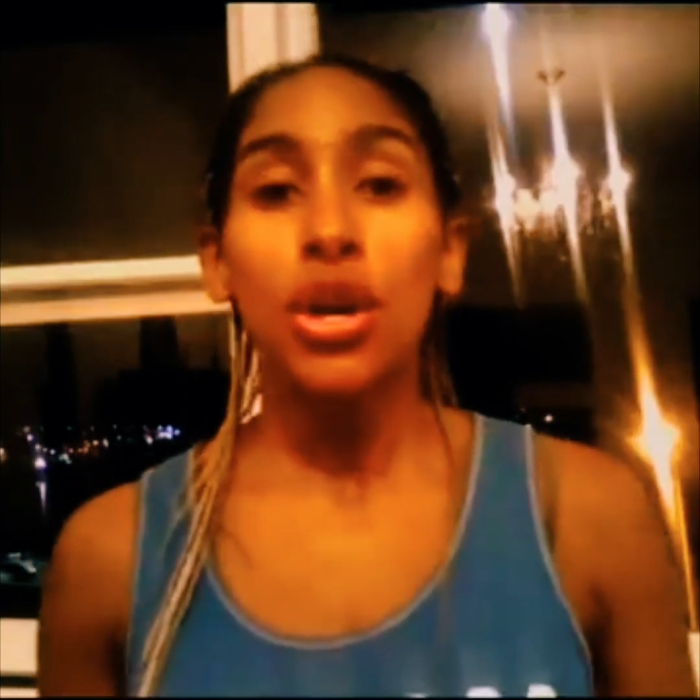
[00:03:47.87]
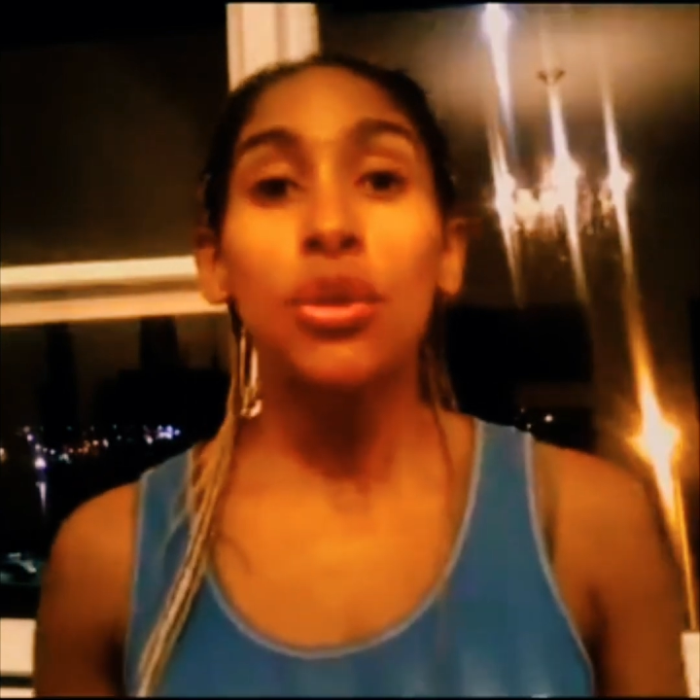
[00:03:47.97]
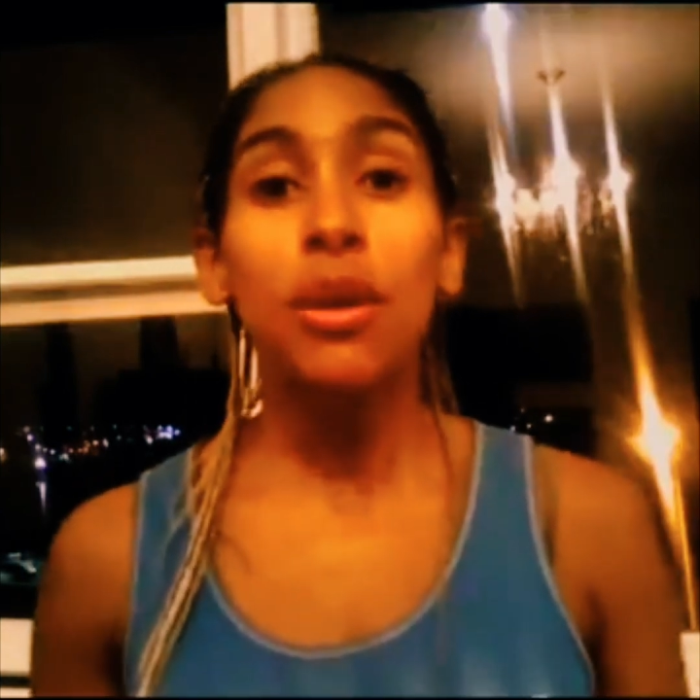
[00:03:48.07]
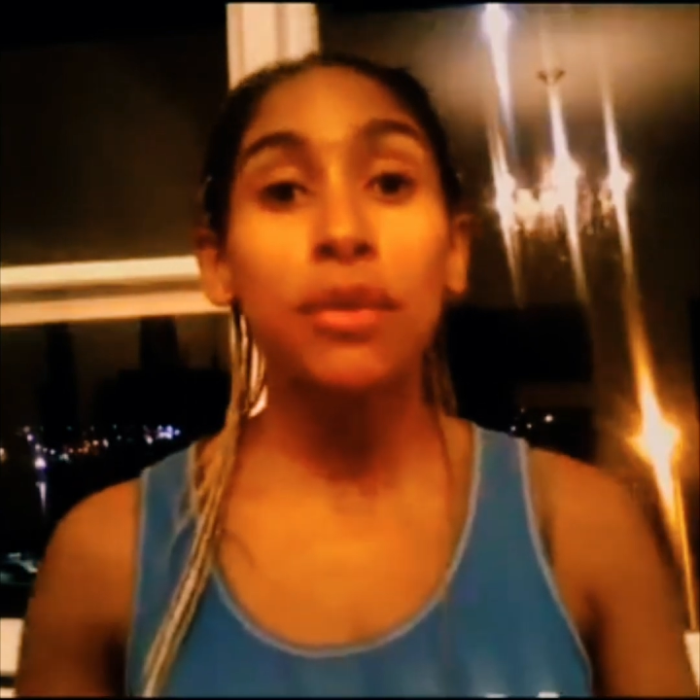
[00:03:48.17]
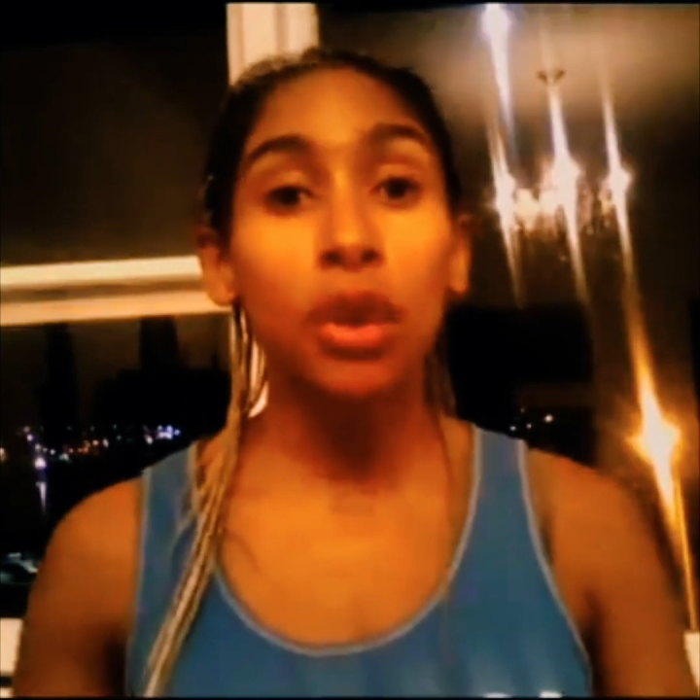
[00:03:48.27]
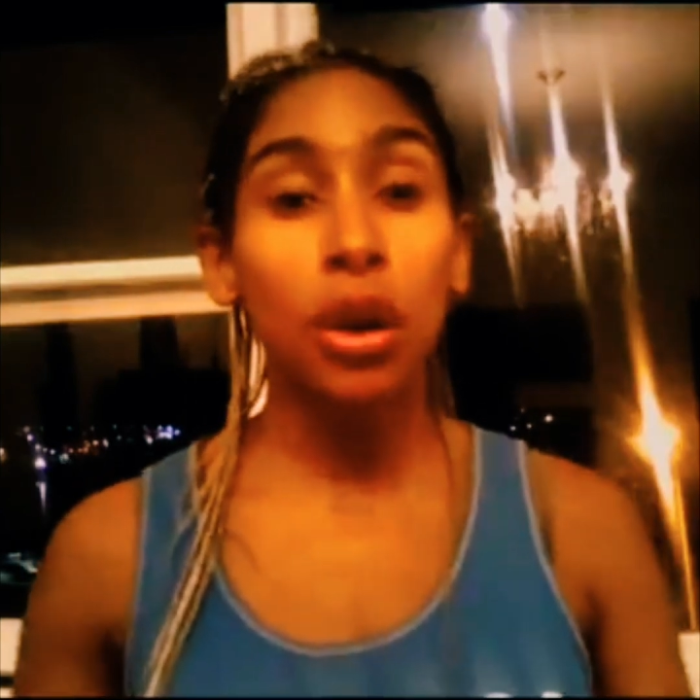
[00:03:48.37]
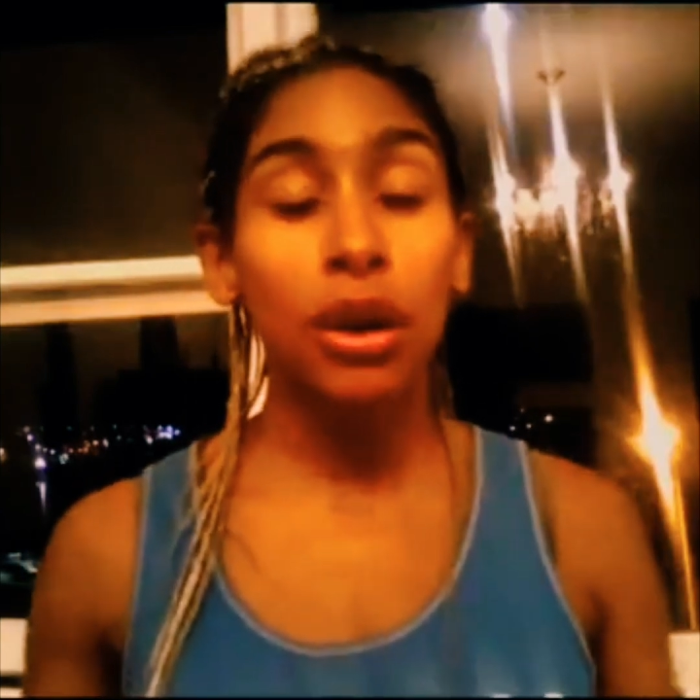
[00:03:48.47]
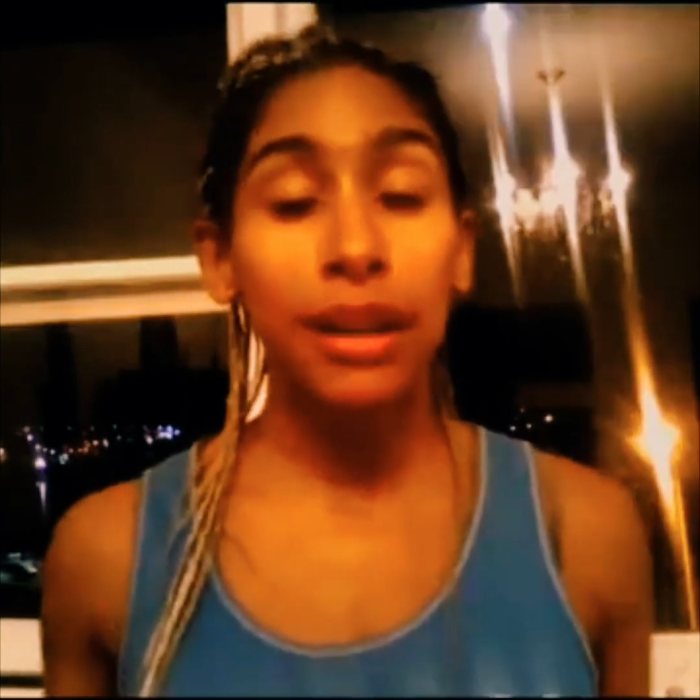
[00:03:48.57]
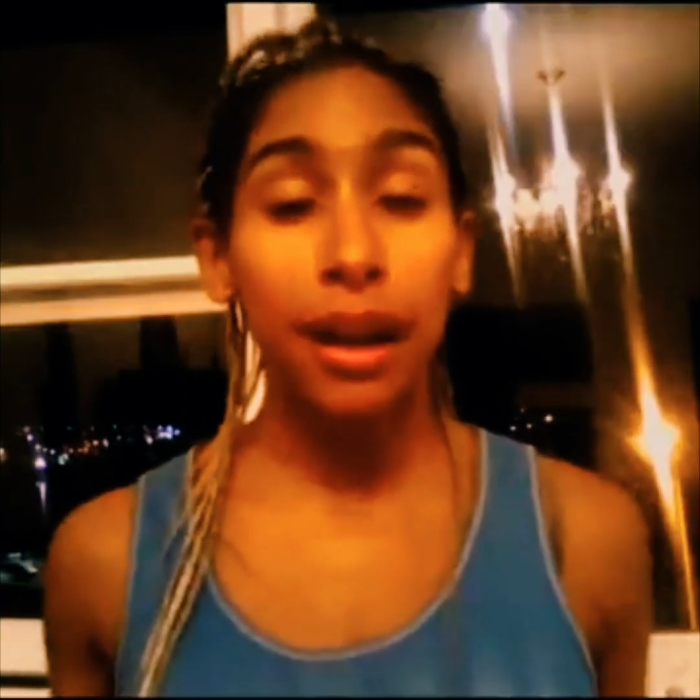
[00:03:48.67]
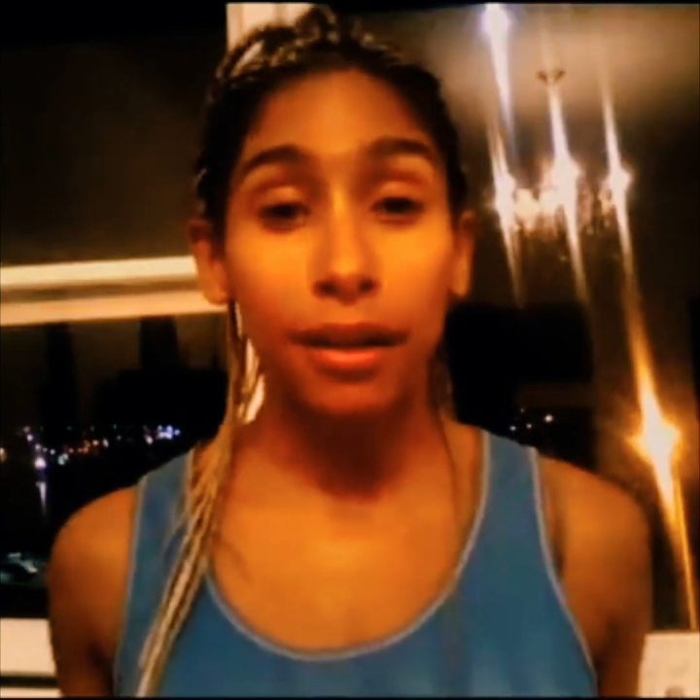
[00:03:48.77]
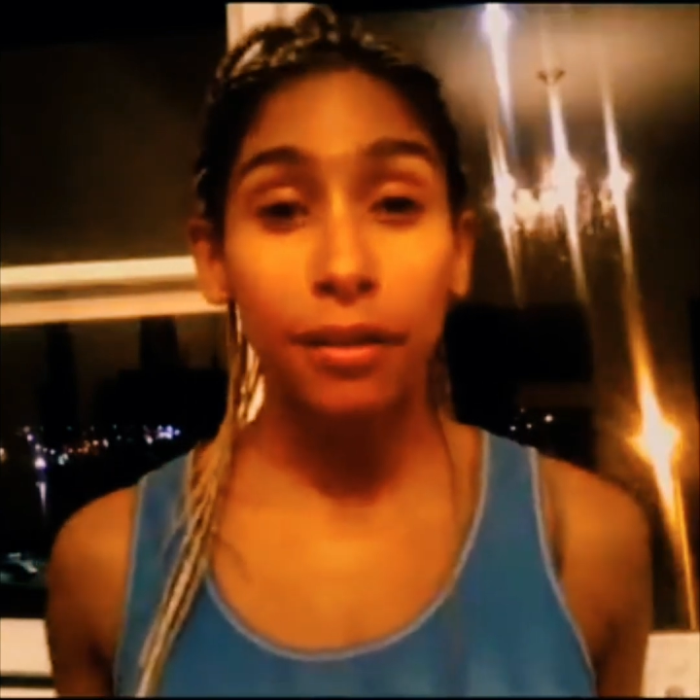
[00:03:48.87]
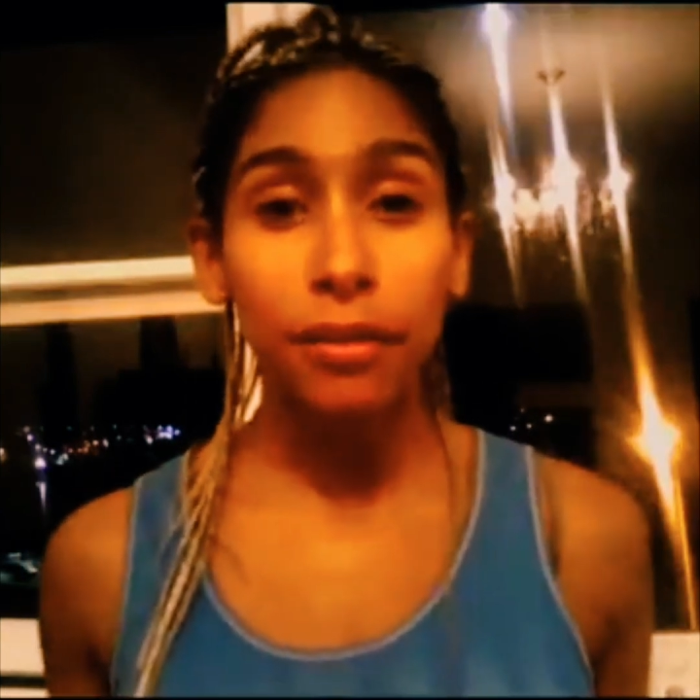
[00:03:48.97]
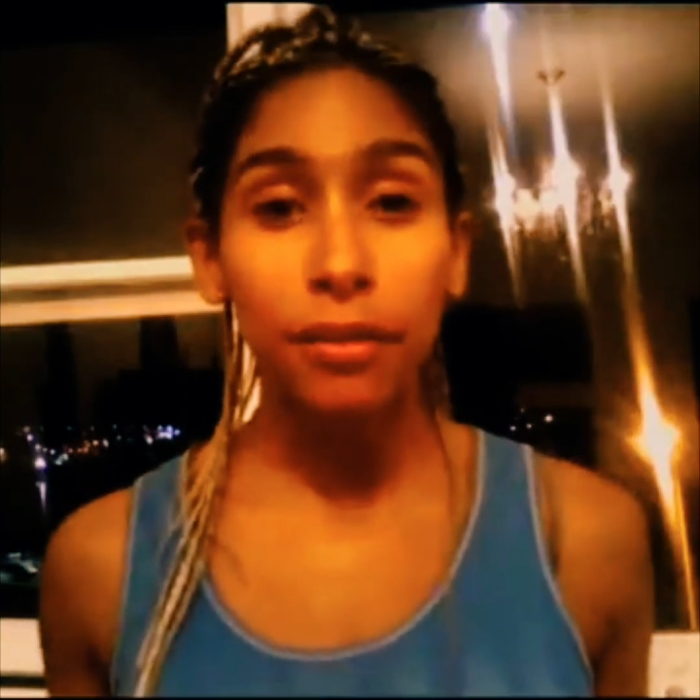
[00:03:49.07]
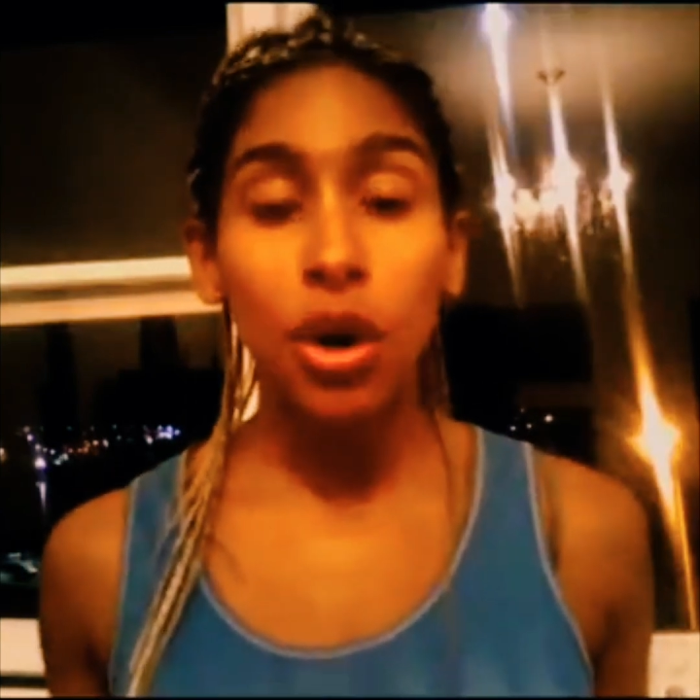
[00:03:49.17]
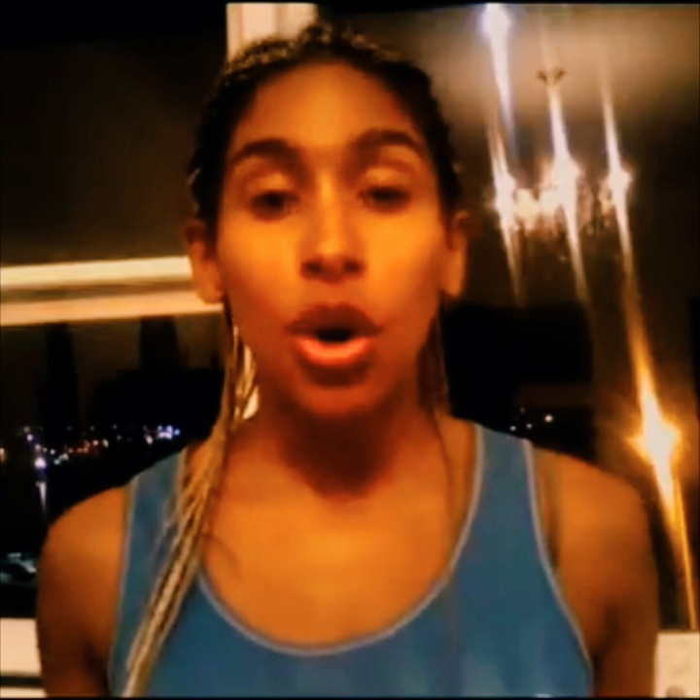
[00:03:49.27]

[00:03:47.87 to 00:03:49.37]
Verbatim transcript: who have got love